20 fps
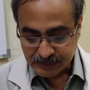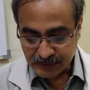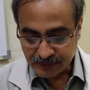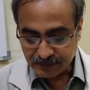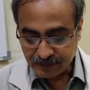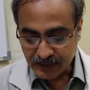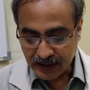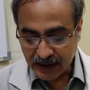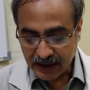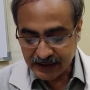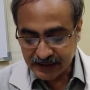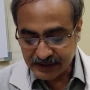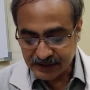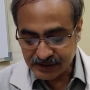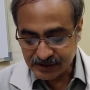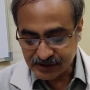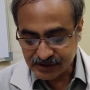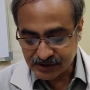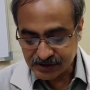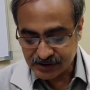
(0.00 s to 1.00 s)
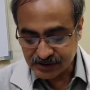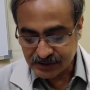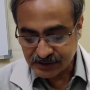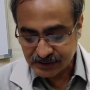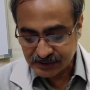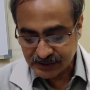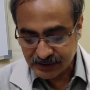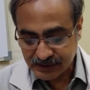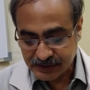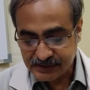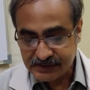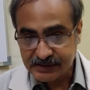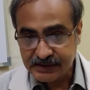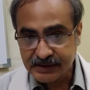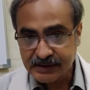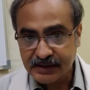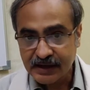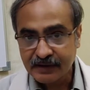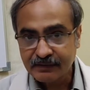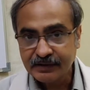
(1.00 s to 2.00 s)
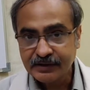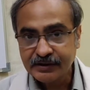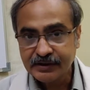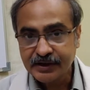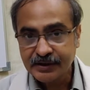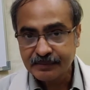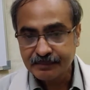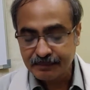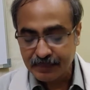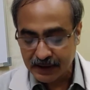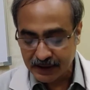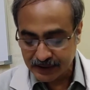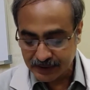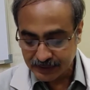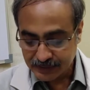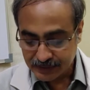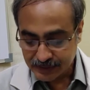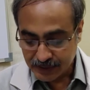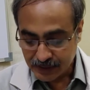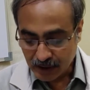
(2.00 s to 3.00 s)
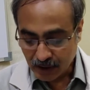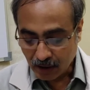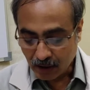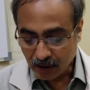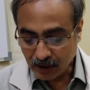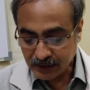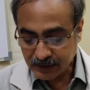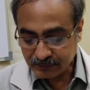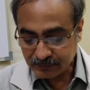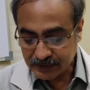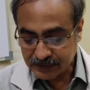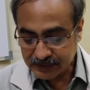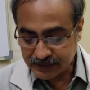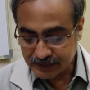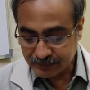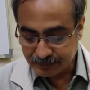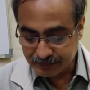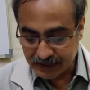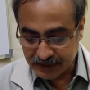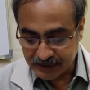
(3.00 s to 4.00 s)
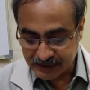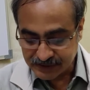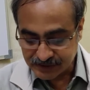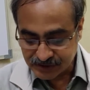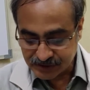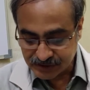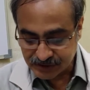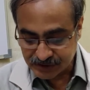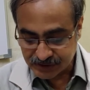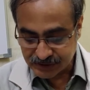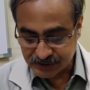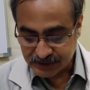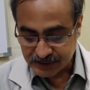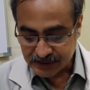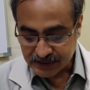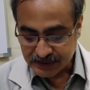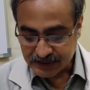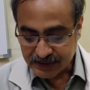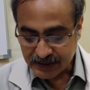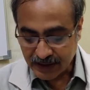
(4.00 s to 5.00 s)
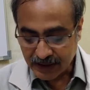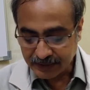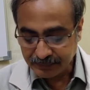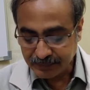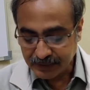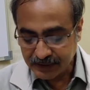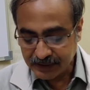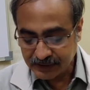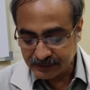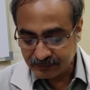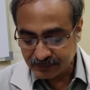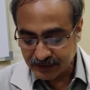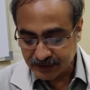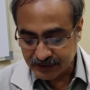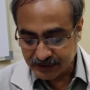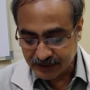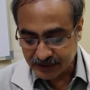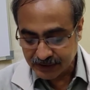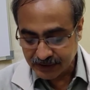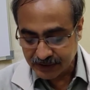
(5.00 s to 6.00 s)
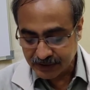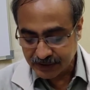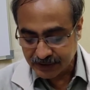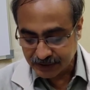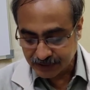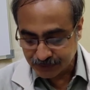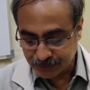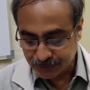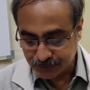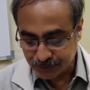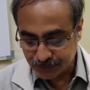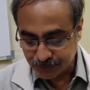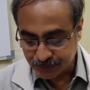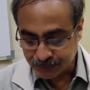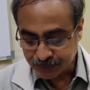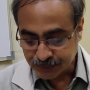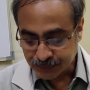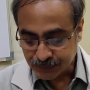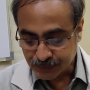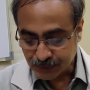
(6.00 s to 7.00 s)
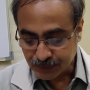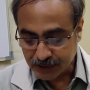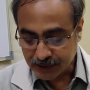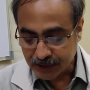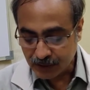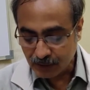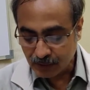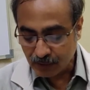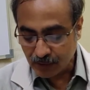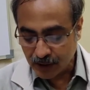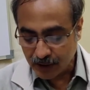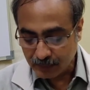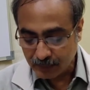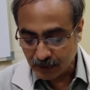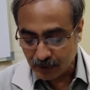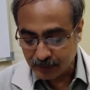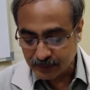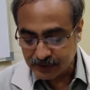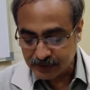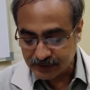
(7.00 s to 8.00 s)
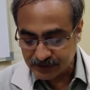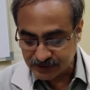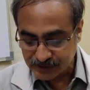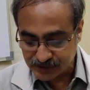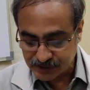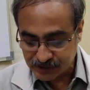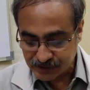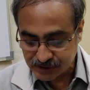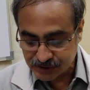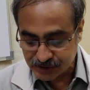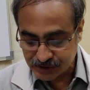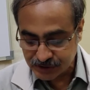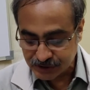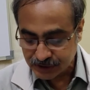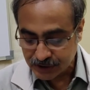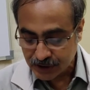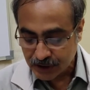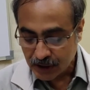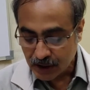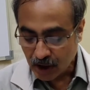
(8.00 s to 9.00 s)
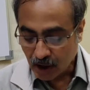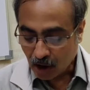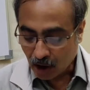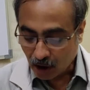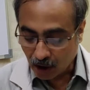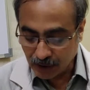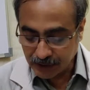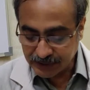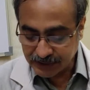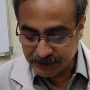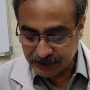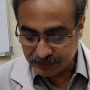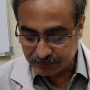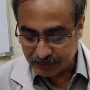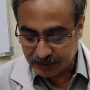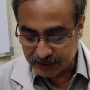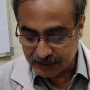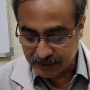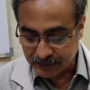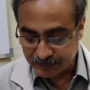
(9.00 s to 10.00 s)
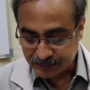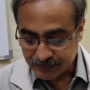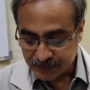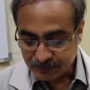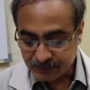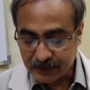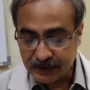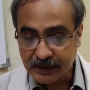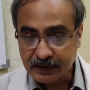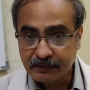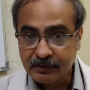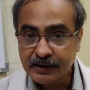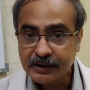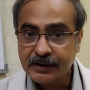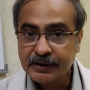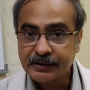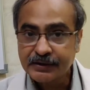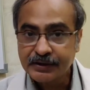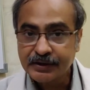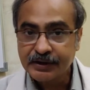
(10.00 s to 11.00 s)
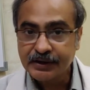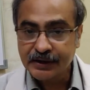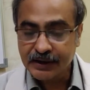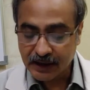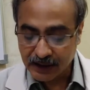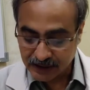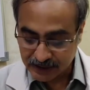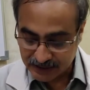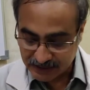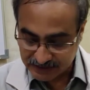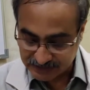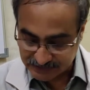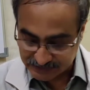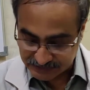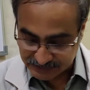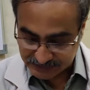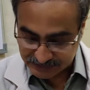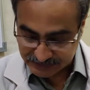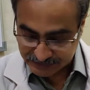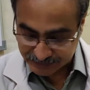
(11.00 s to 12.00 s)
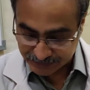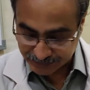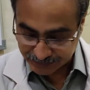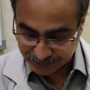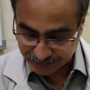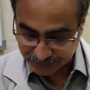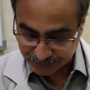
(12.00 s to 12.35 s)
The flank incision, that is 11th rib bed or 12th rib bed incision, can be converted into thoracoabdominal incision on table whenever need arises.